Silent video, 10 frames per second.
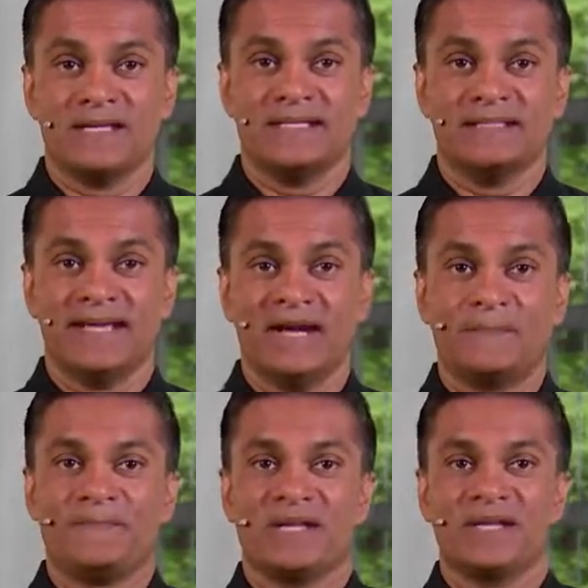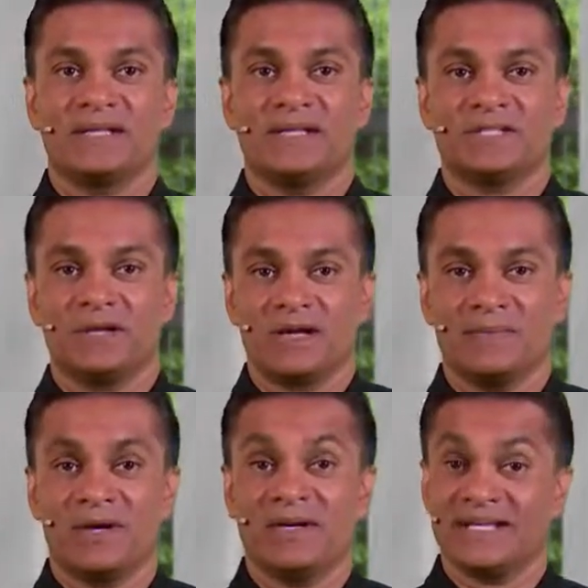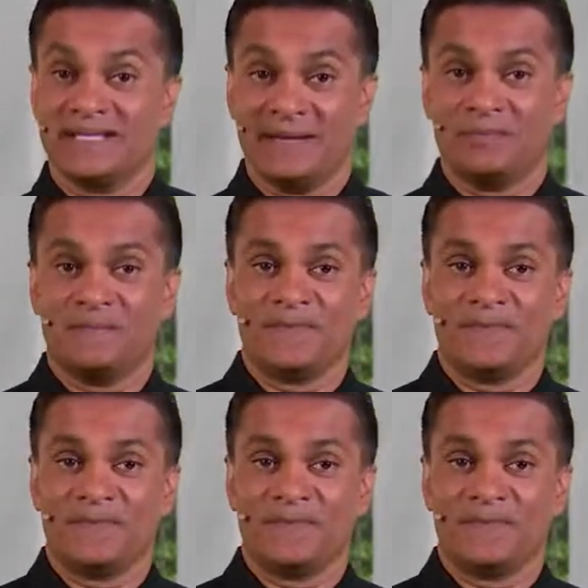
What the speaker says: Now, let's talk about an example.